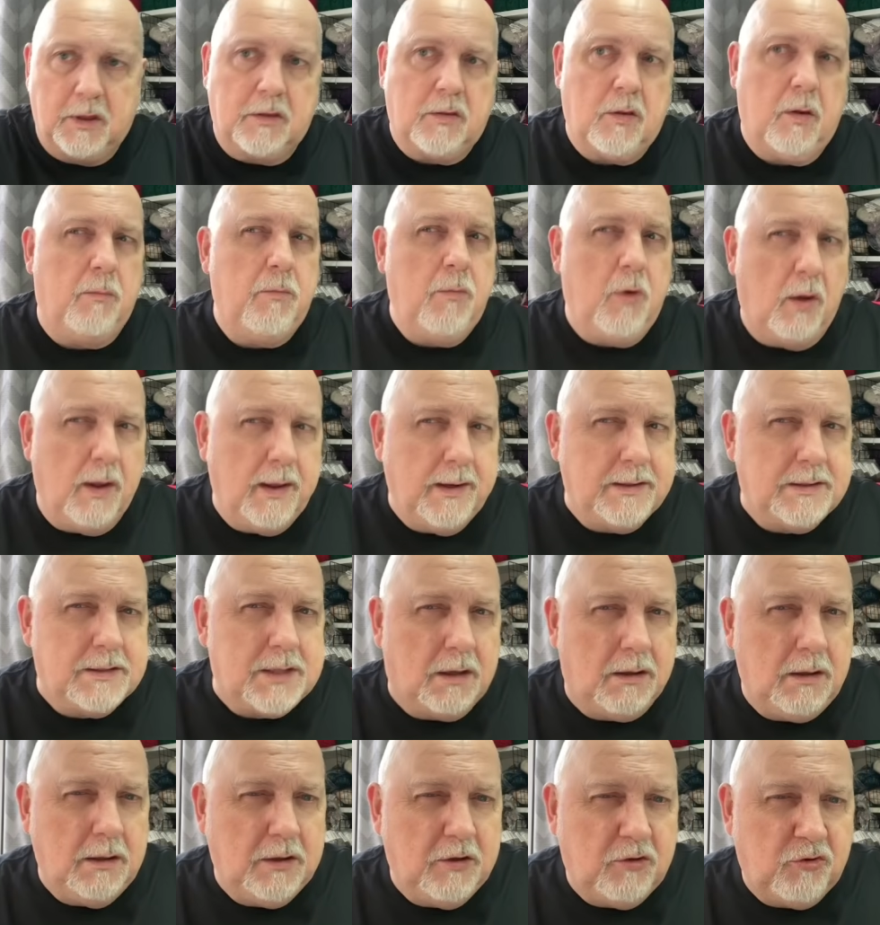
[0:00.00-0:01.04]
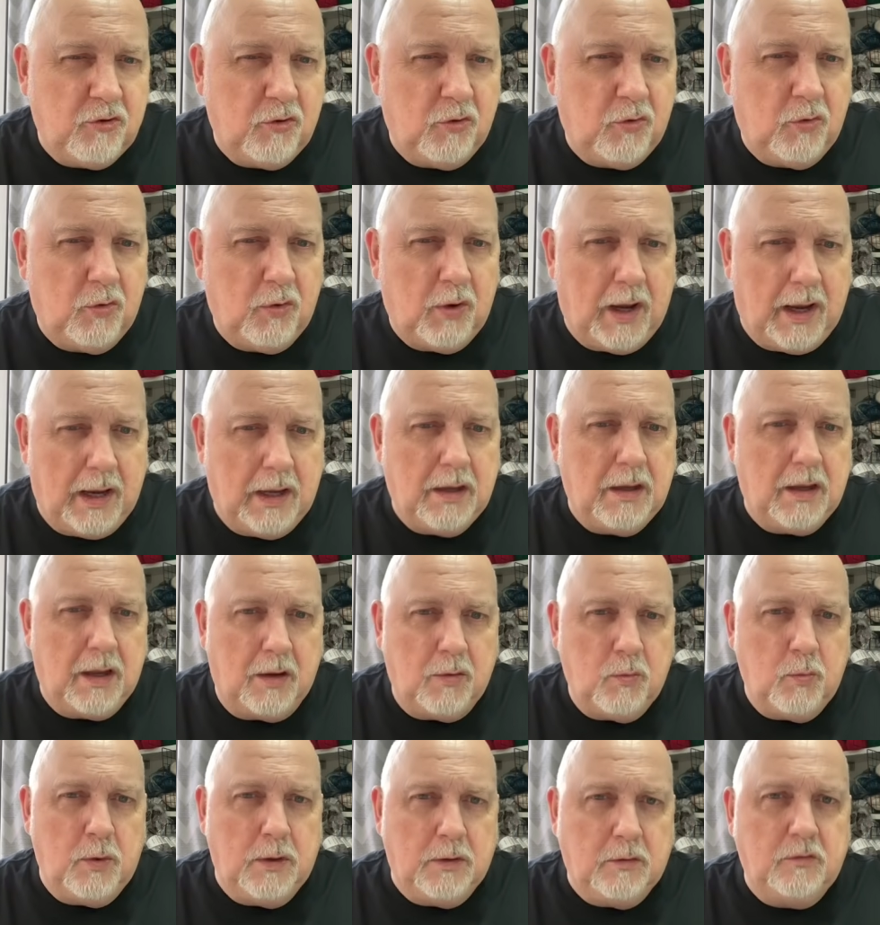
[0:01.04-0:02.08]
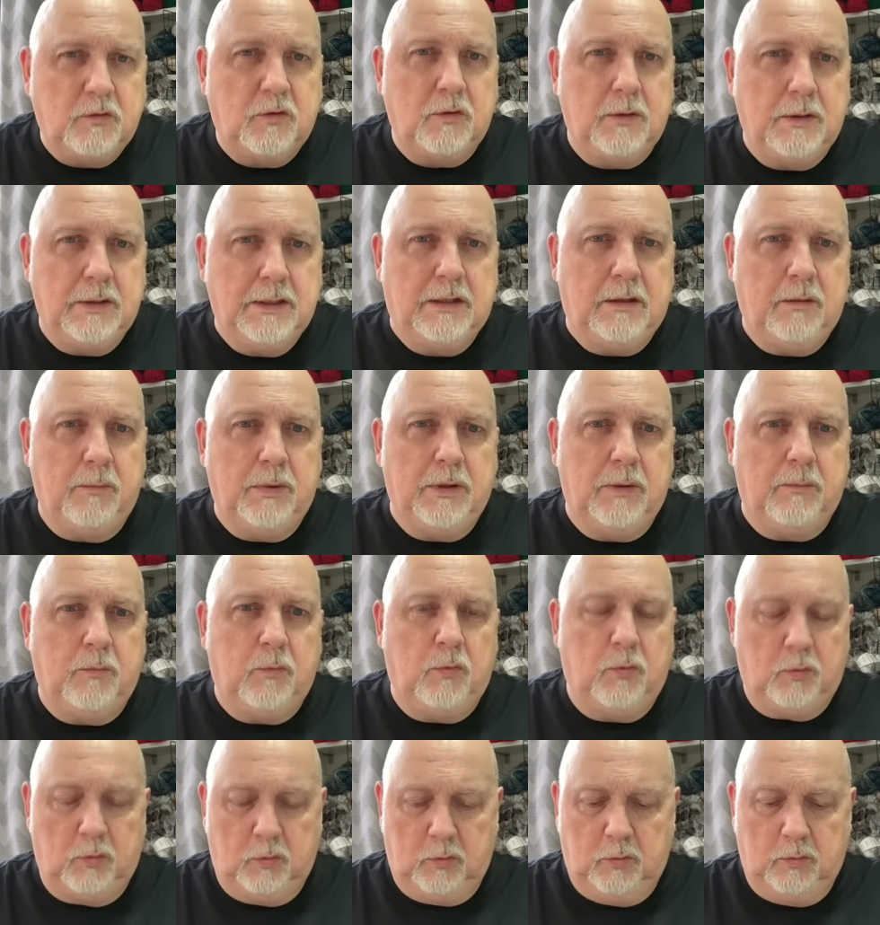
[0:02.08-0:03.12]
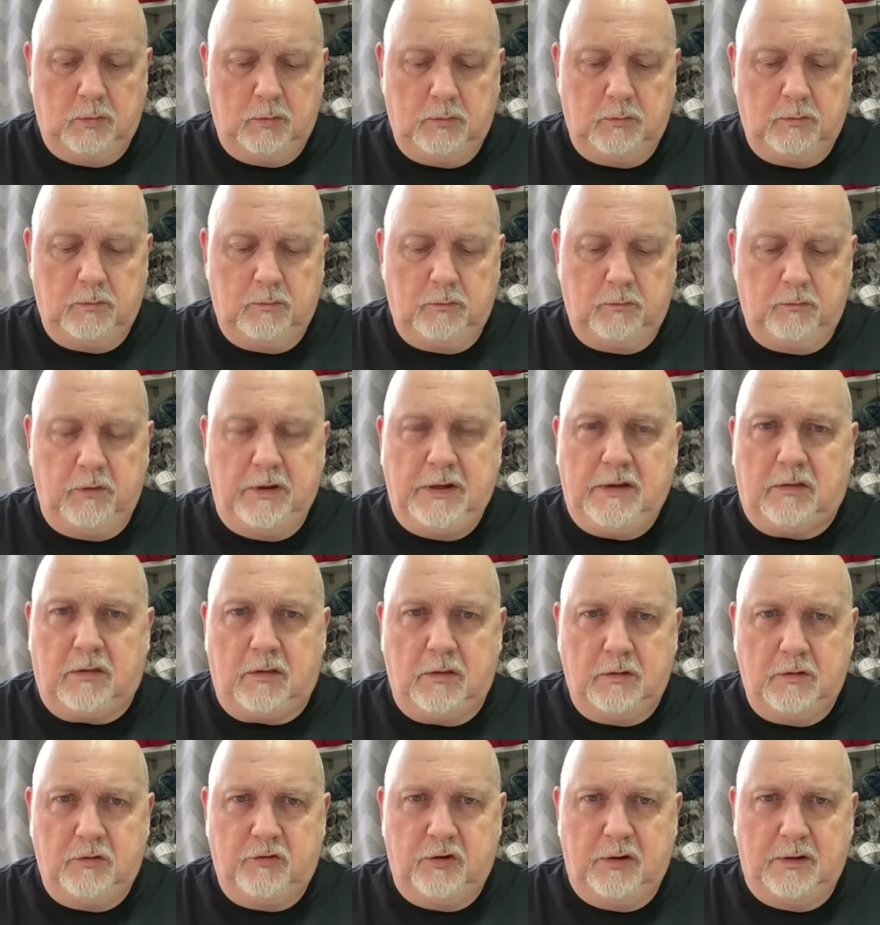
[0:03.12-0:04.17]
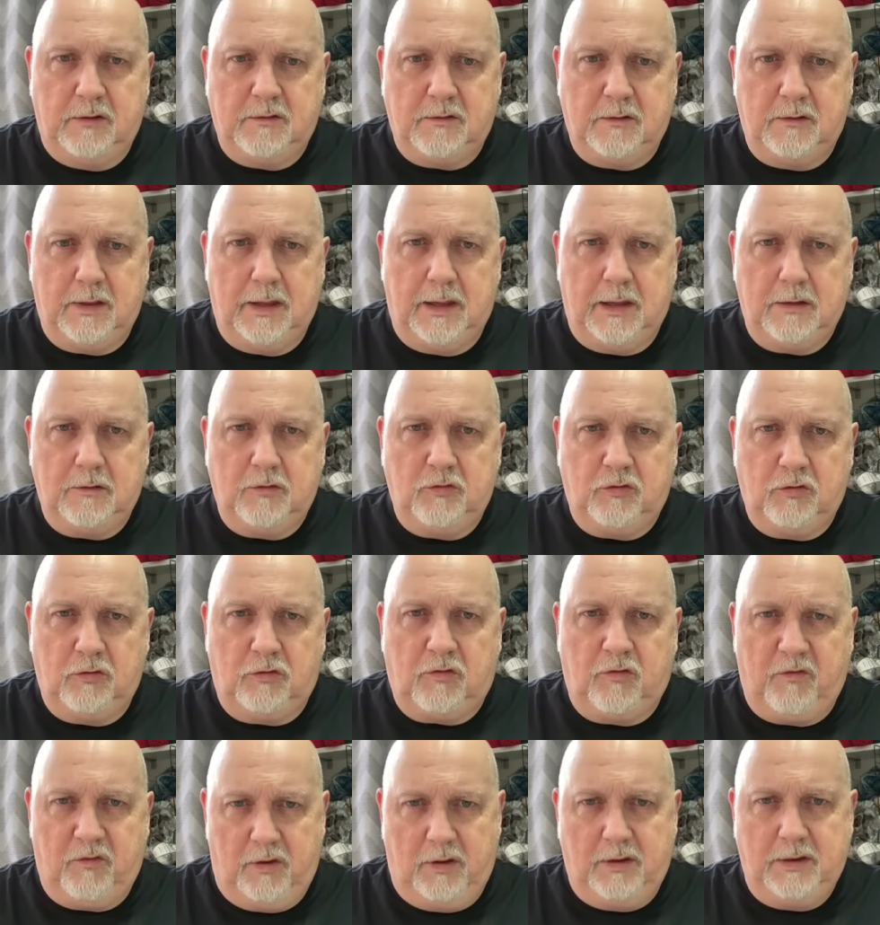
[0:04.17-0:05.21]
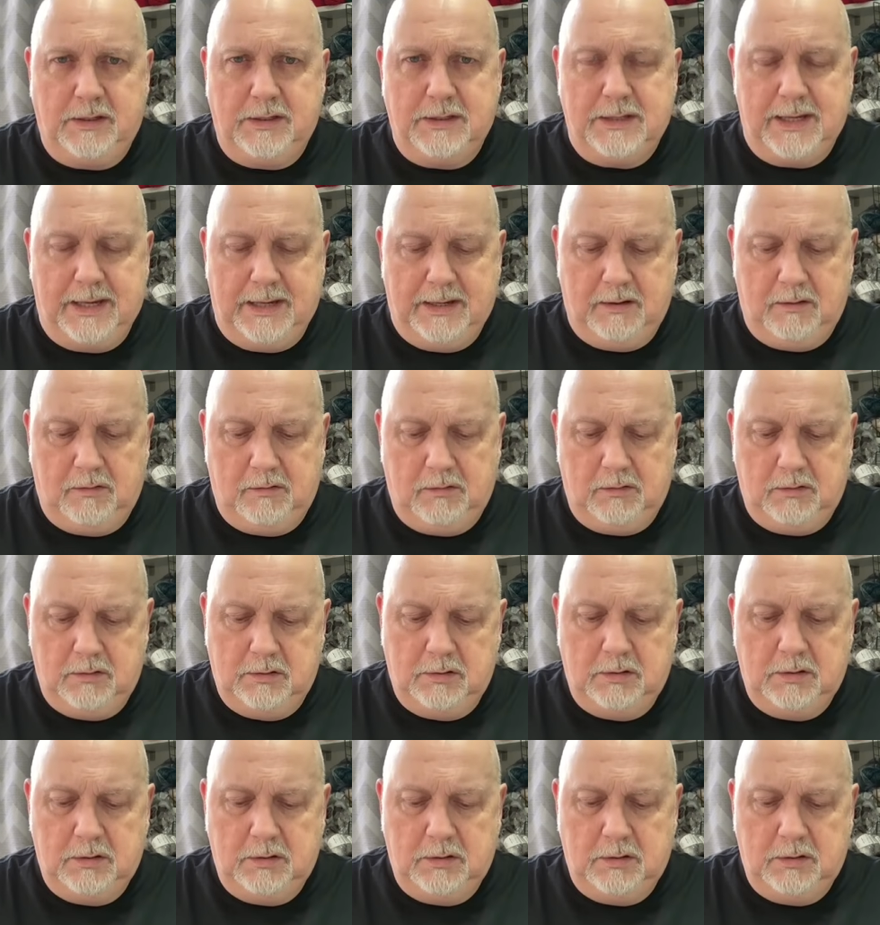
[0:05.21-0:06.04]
So I'm not entirely sure. I will do a little bit more research into that and just find out